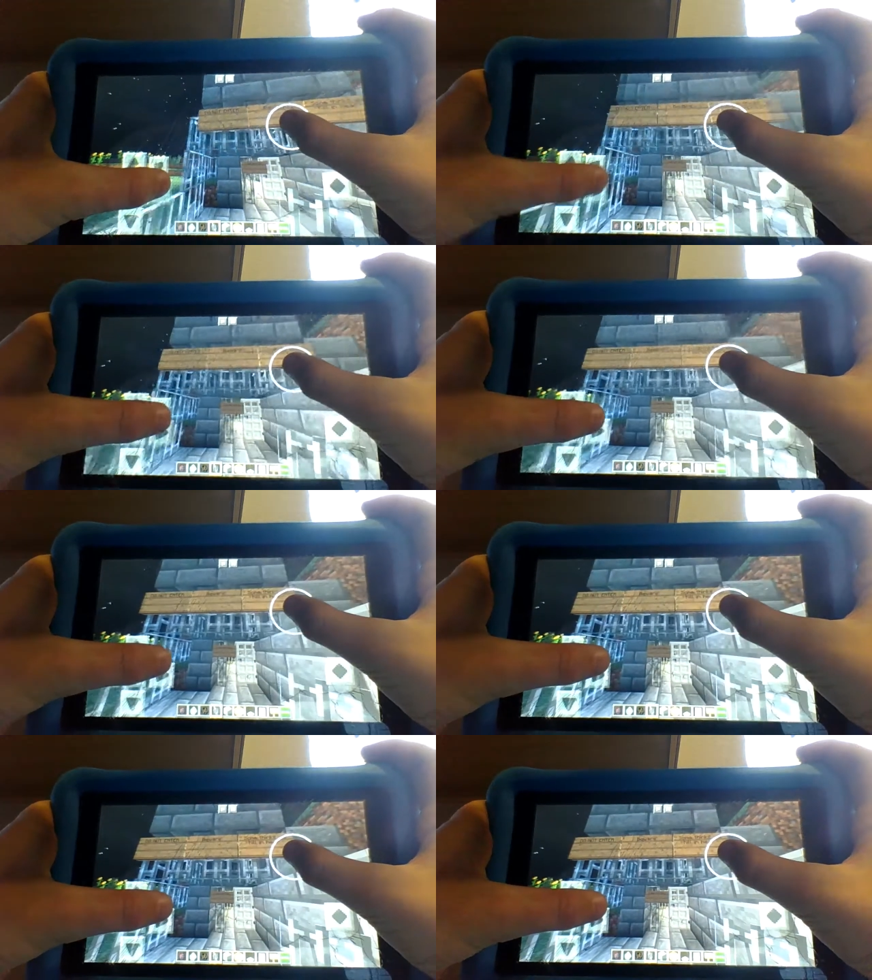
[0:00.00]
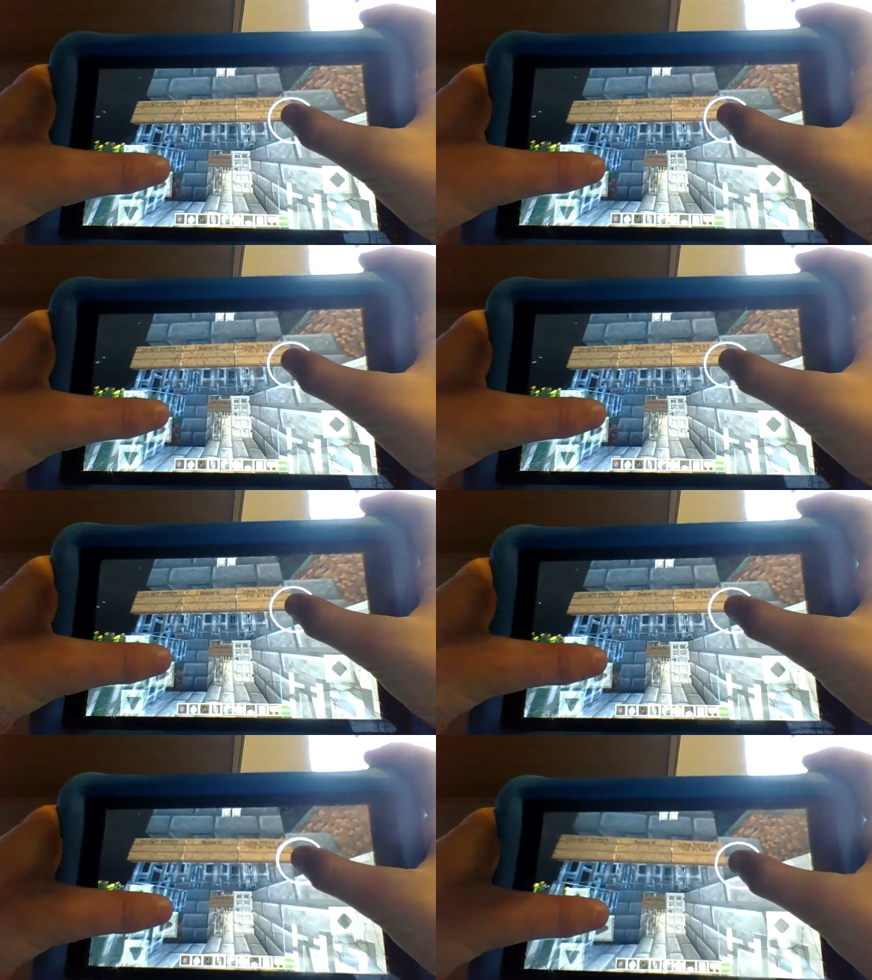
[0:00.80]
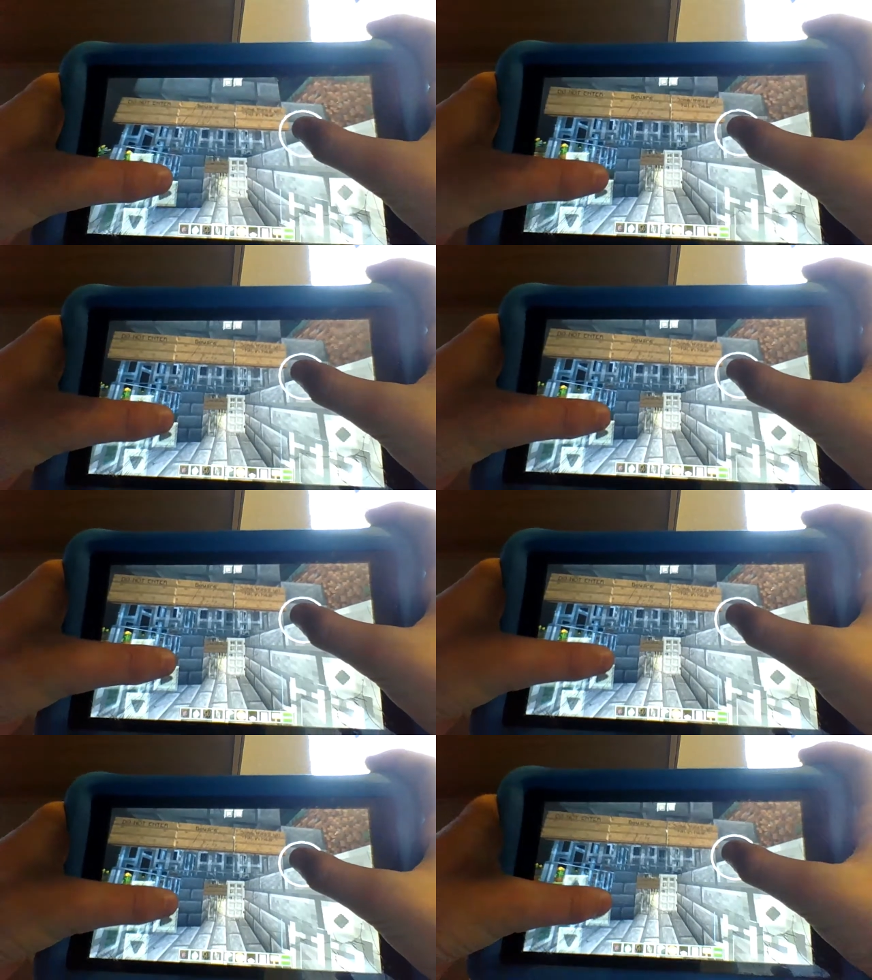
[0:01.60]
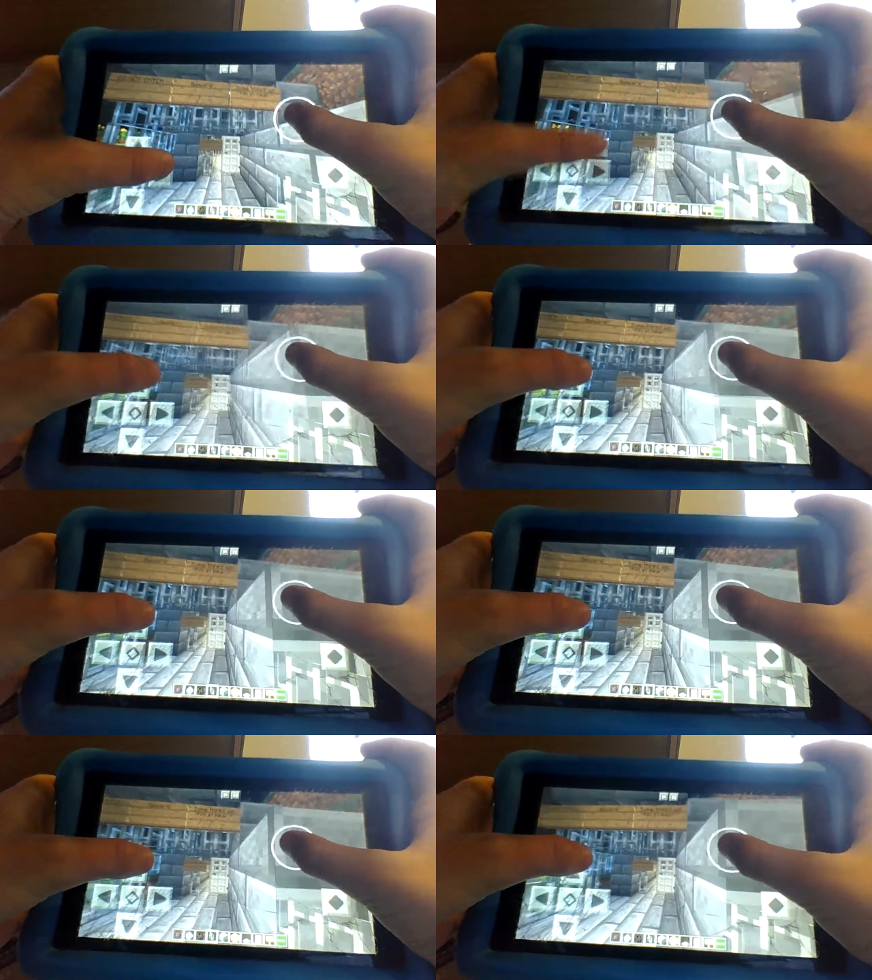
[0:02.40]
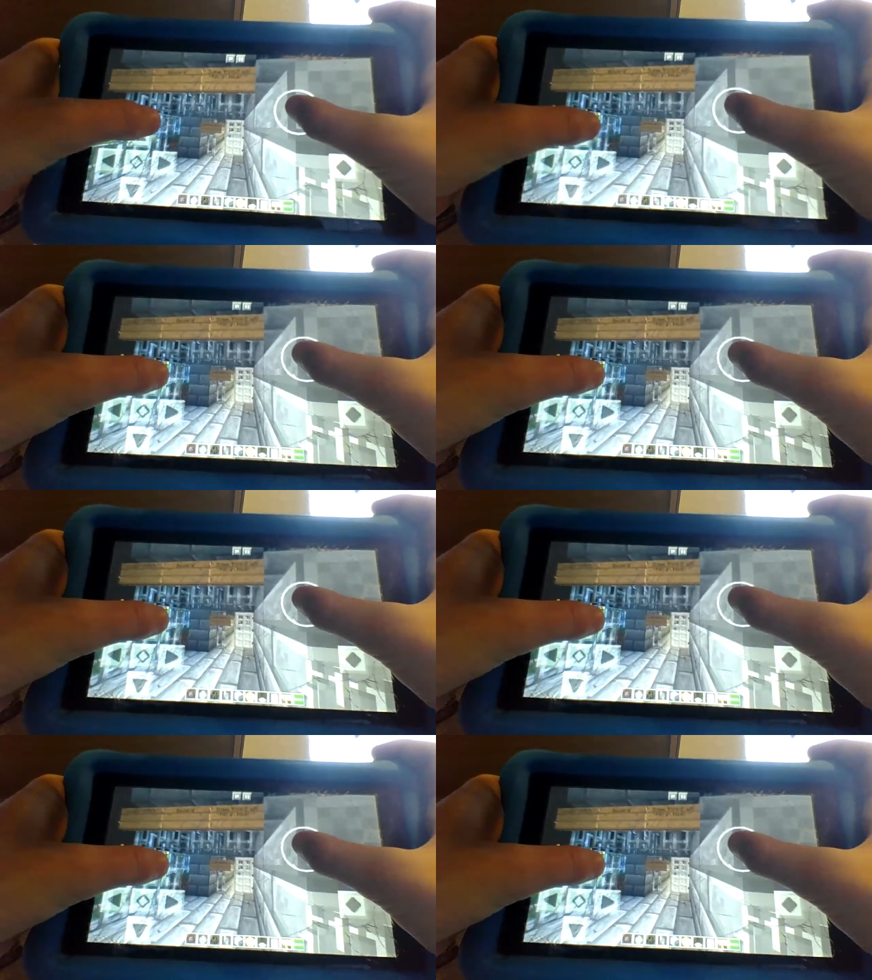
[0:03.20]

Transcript: Nobody's mouth can be seen.